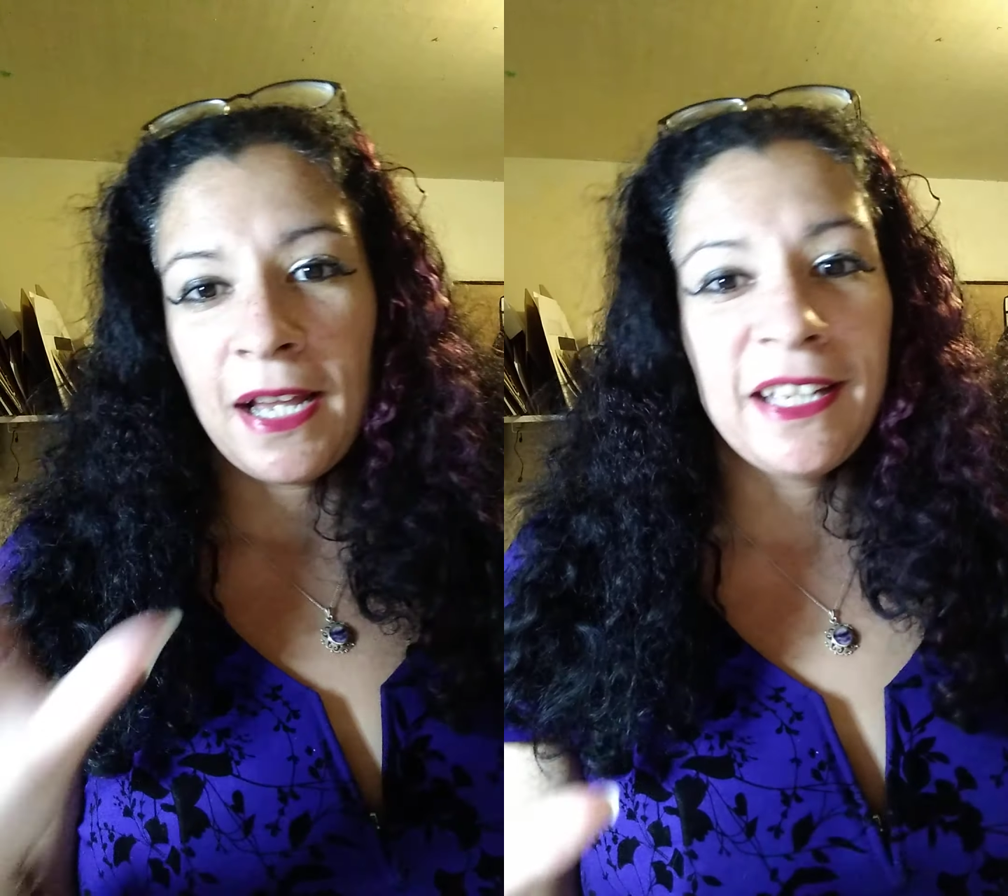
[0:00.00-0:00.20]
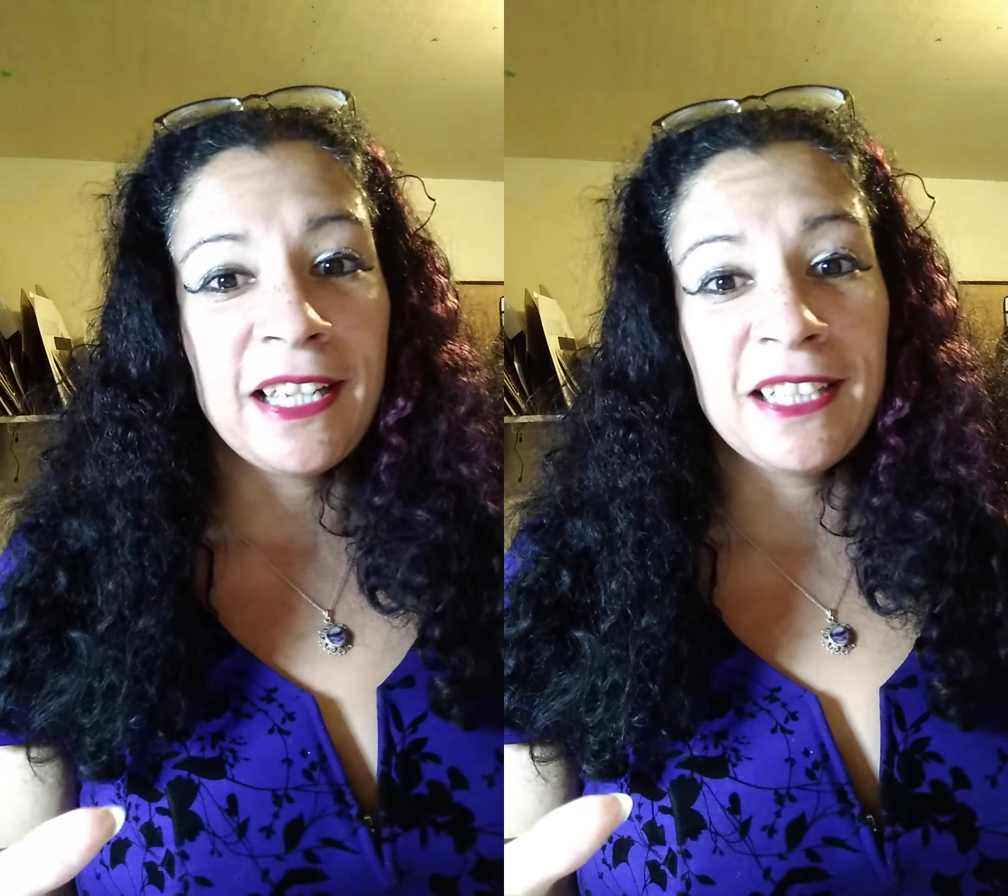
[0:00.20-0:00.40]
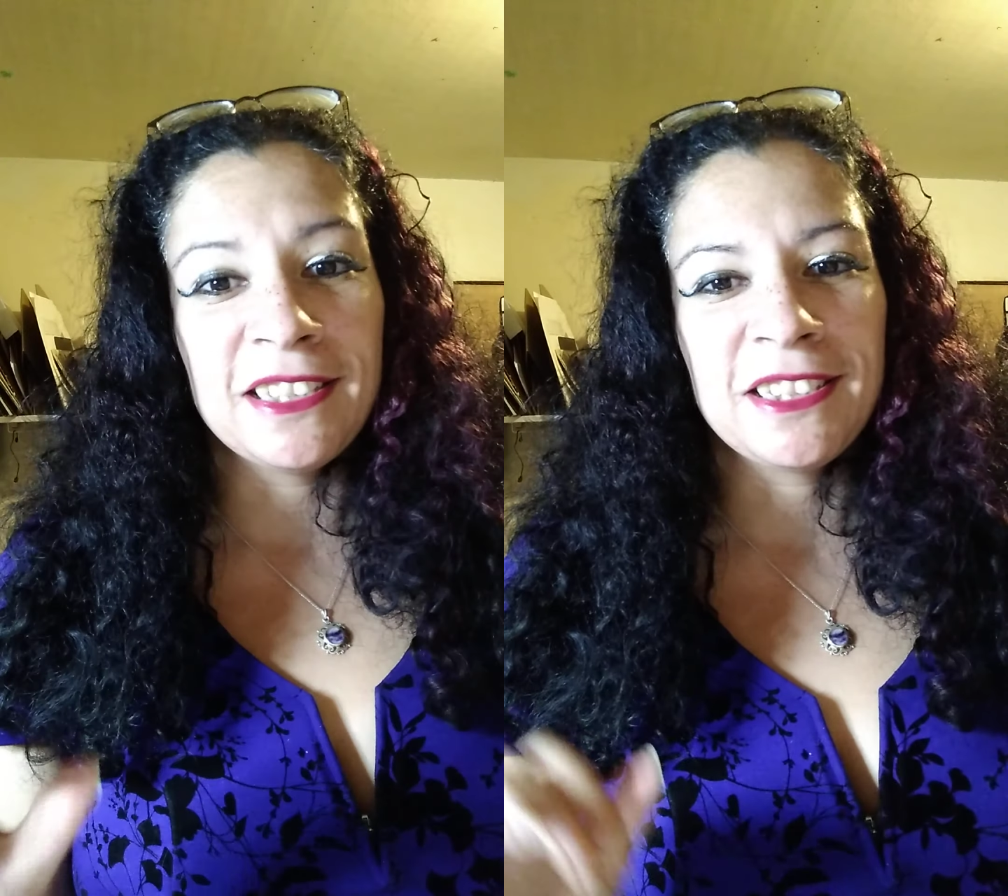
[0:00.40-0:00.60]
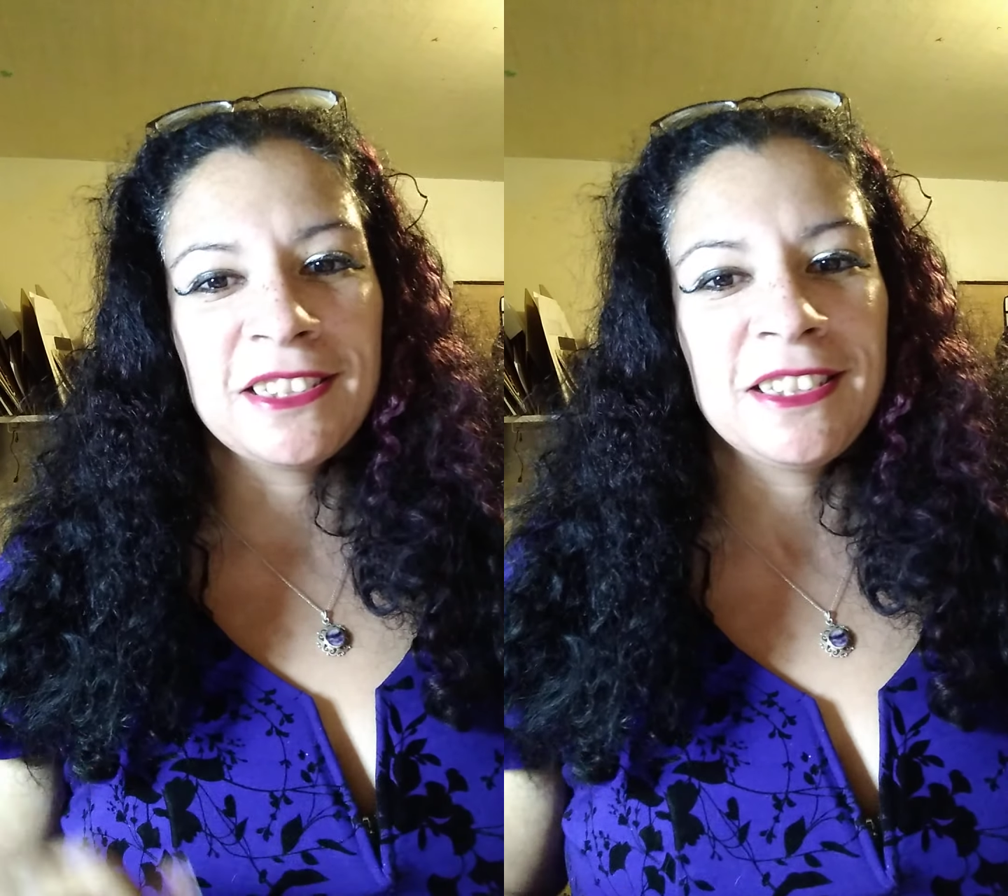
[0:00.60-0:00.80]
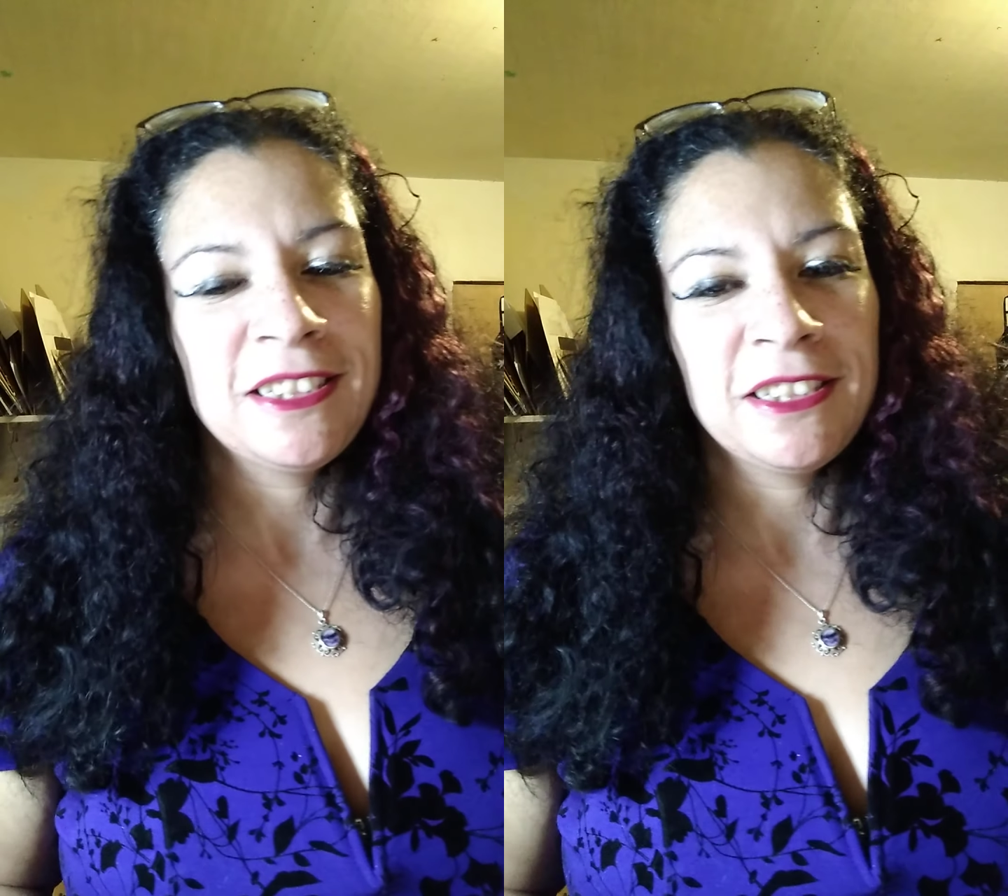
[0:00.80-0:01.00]
Hi guys,
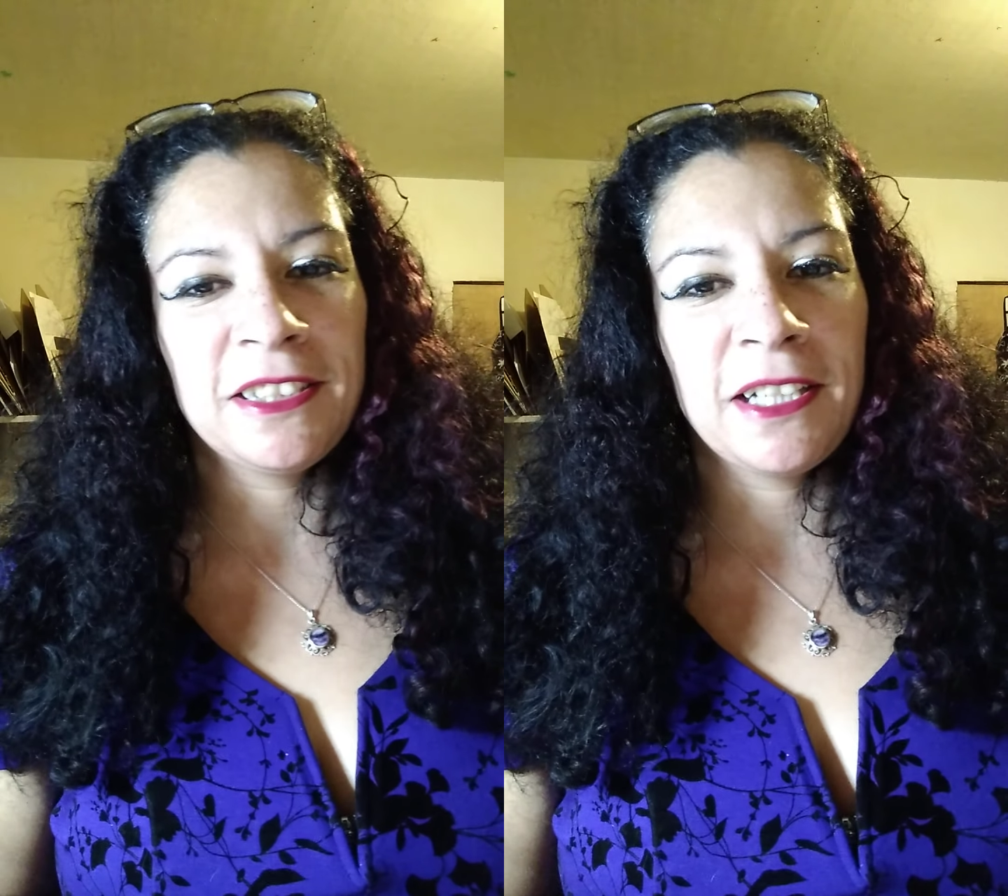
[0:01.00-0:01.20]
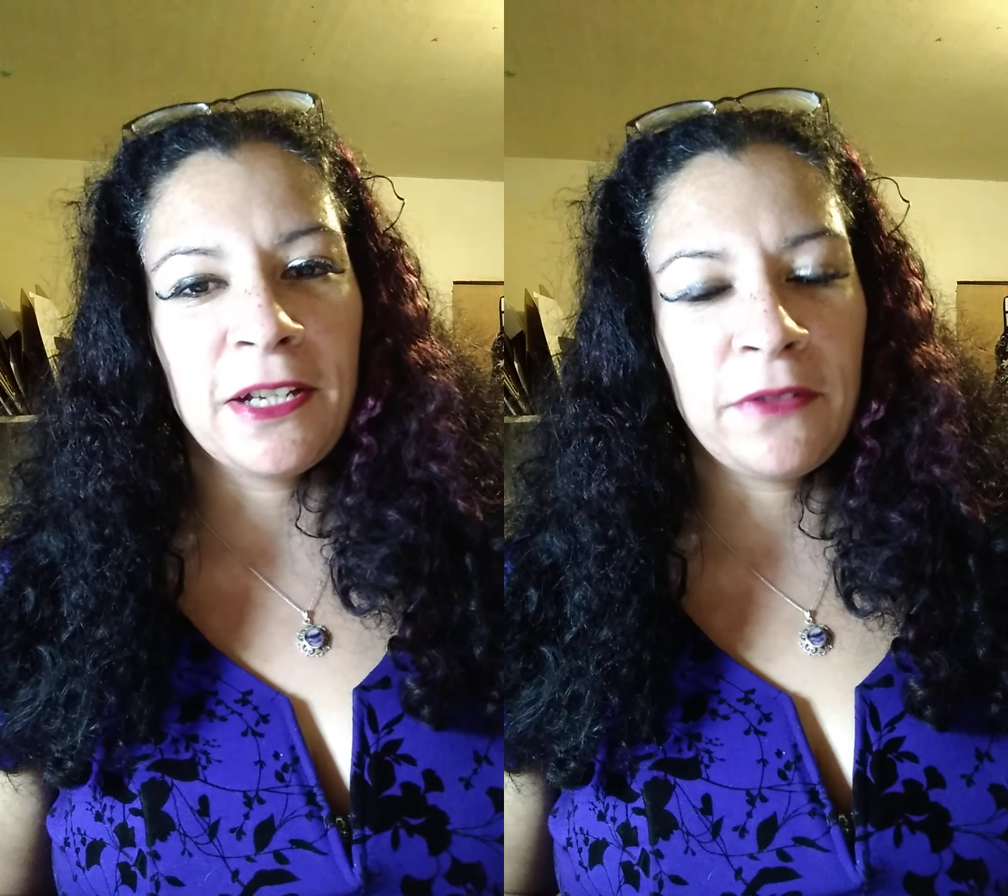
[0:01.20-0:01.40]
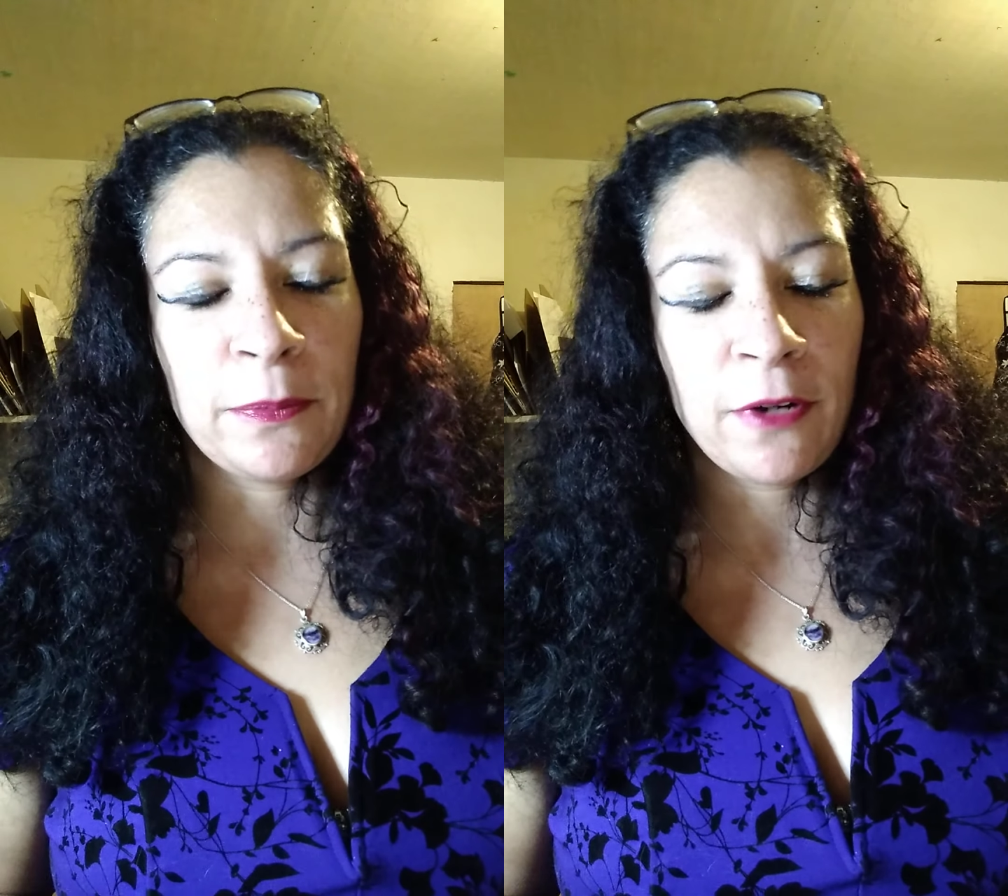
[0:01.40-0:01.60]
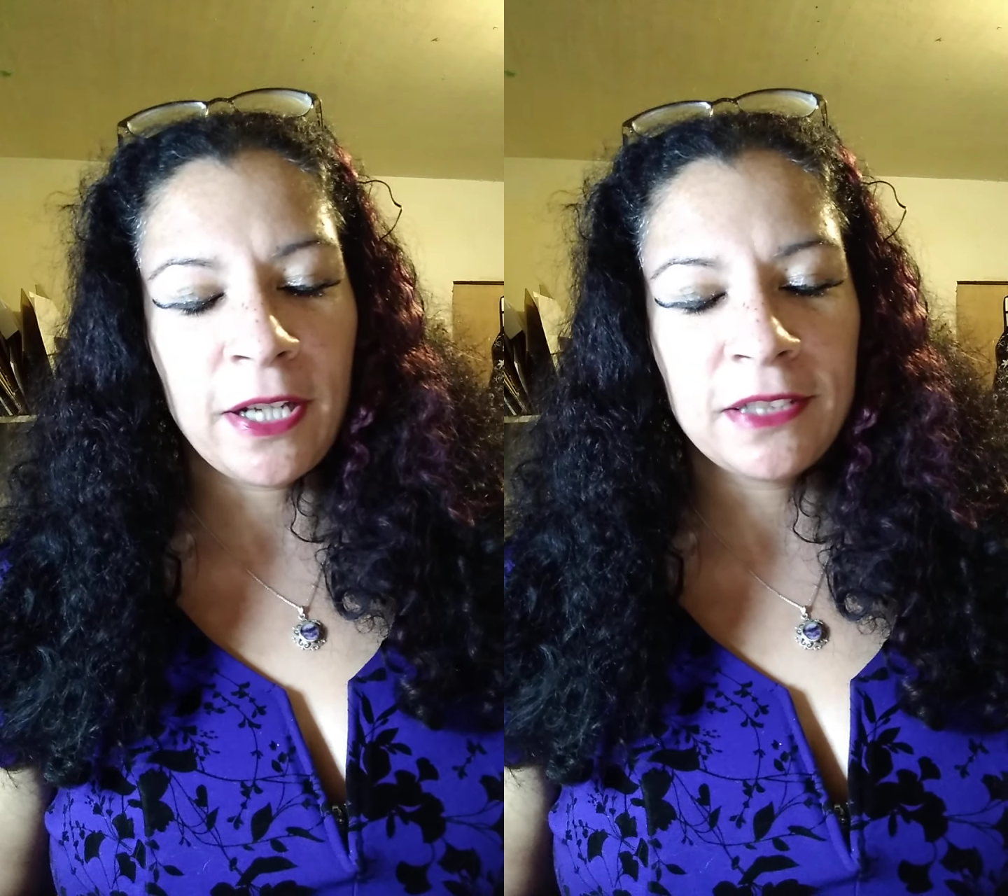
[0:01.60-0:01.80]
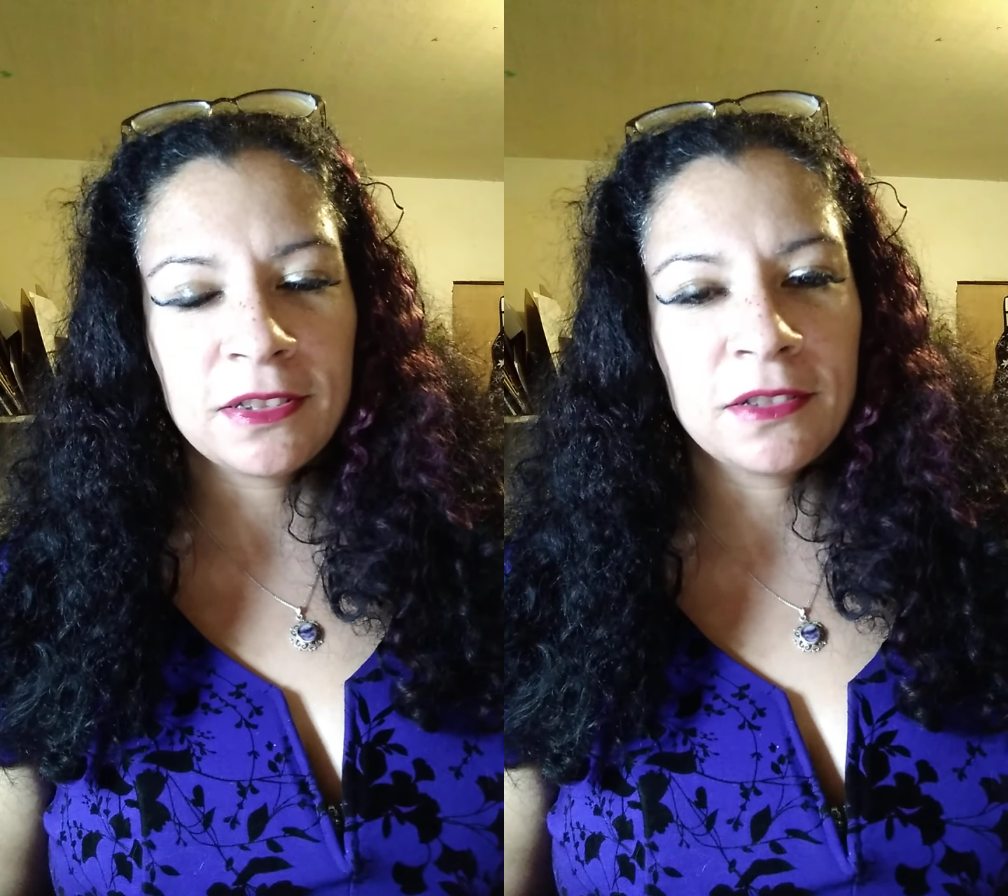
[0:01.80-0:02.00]
it's Cecilia Ivy
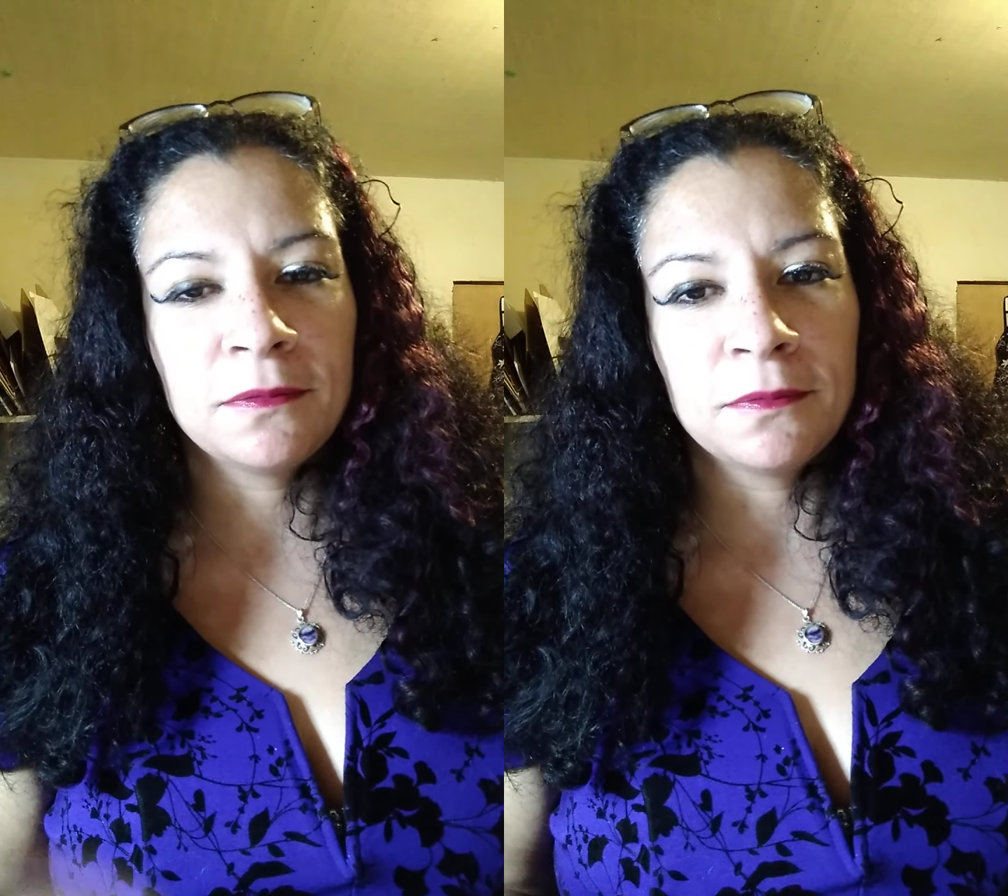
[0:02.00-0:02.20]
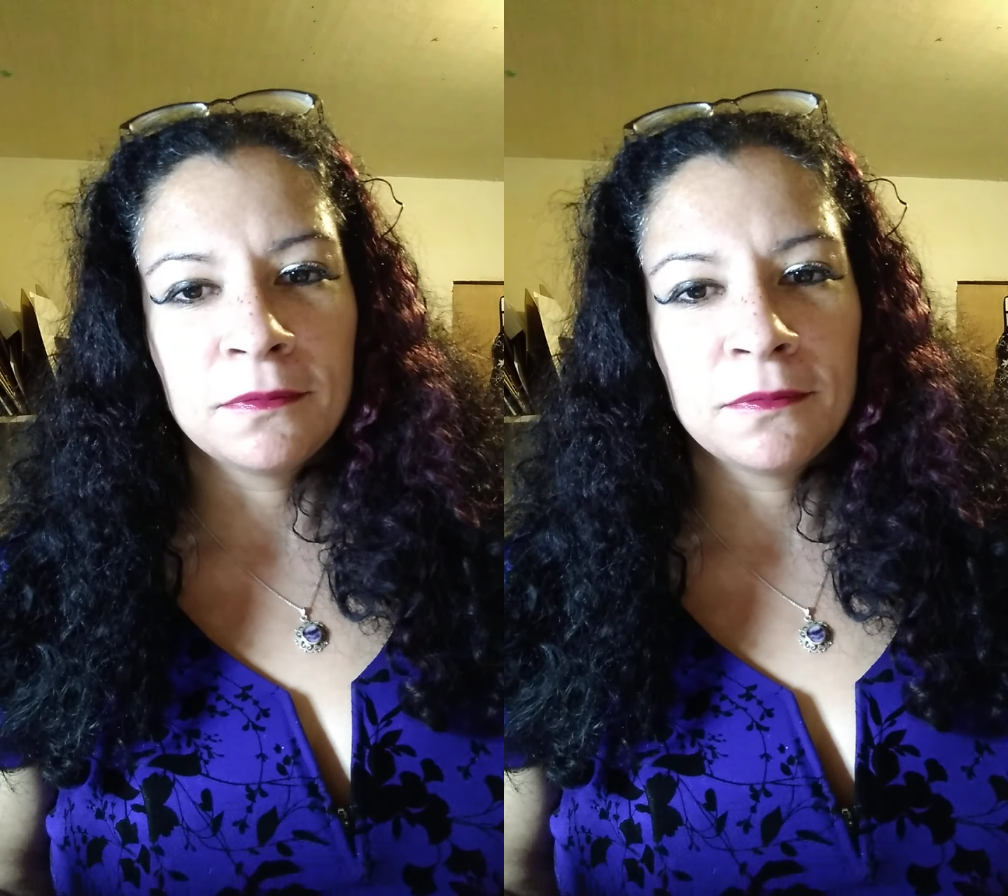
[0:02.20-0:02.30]
Price.